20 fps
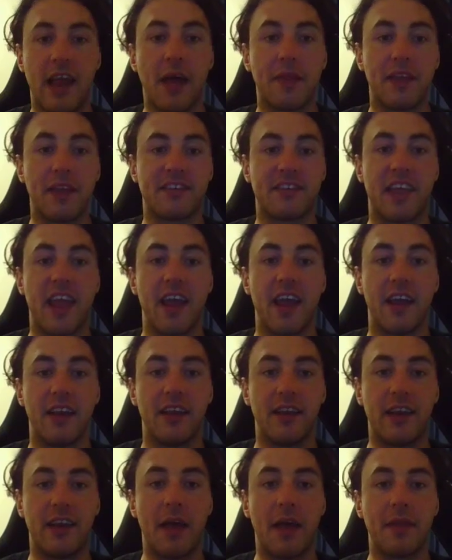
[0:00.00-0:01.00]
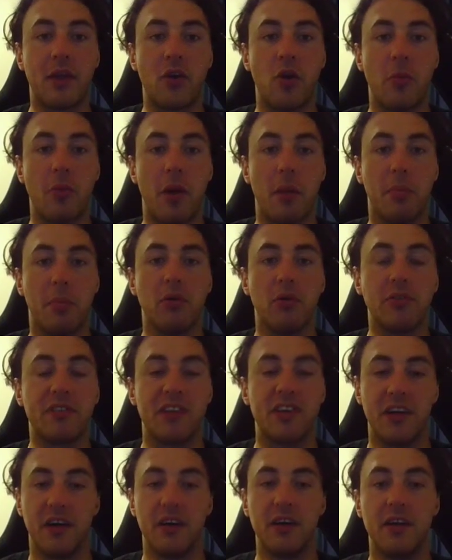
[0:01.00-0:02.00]
they're scared. Now they know my
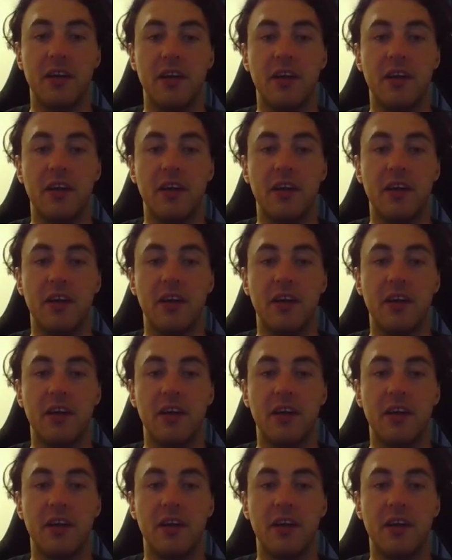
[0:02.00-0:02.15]
ball's here.